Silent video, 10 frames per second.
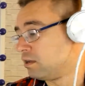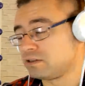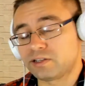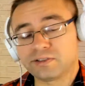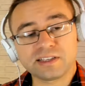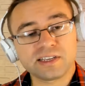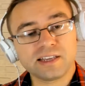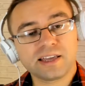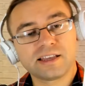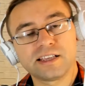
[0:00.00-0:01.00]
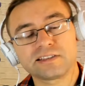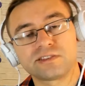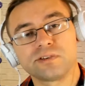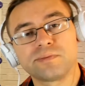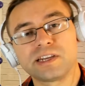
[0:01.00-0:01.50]
So that's it. Let's
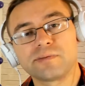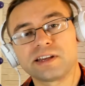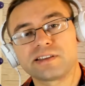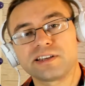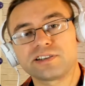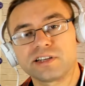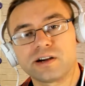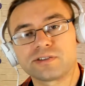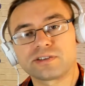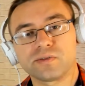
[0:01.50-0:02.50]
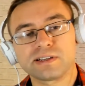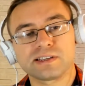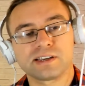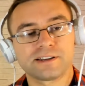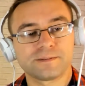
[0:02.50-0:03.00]
do a mini meditation now, as always.